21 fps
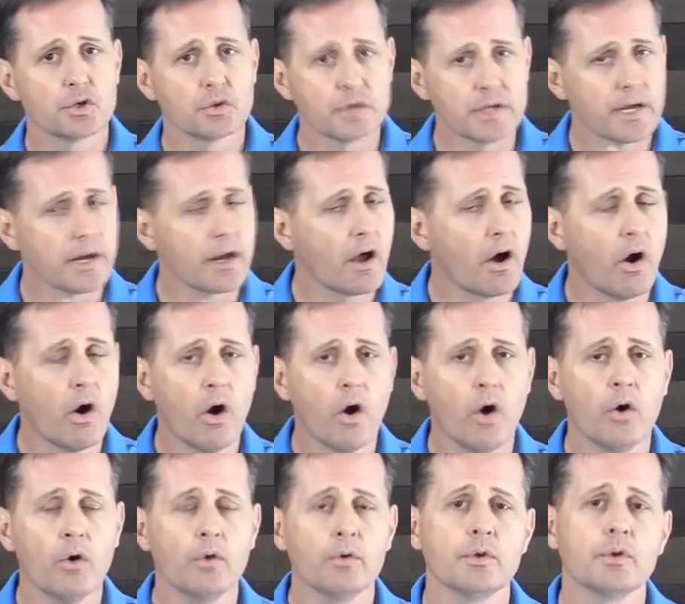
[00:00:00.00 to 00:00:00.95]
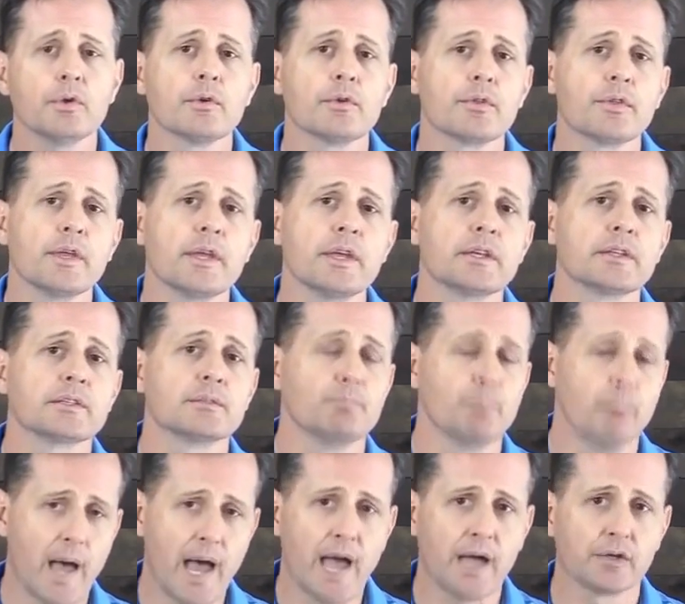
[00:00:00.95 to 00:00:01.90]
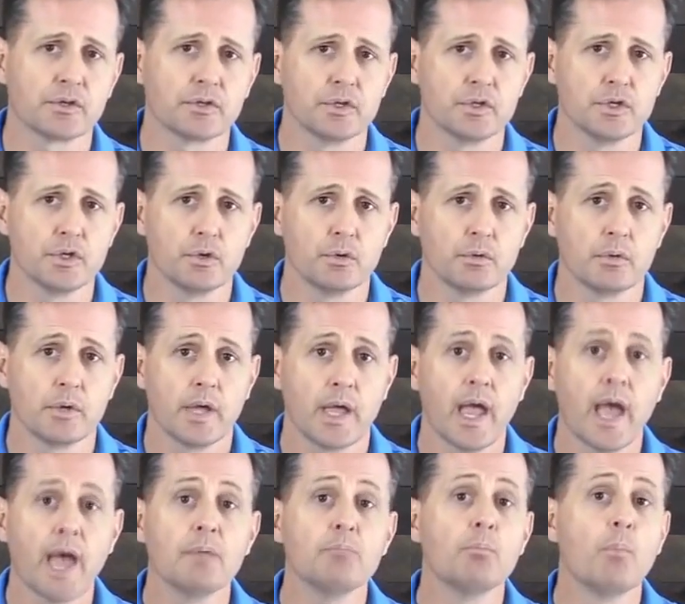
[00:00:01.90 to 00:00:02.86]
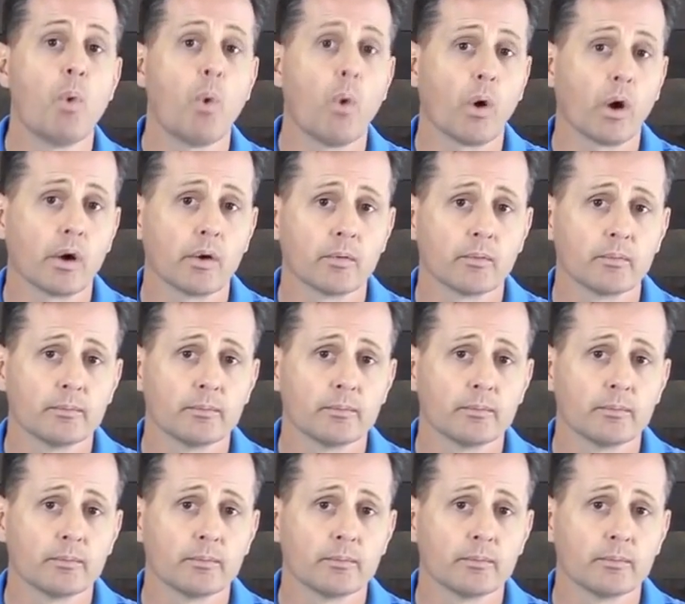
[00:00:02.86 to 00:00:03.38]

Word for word: You'll get all your things back to you and more.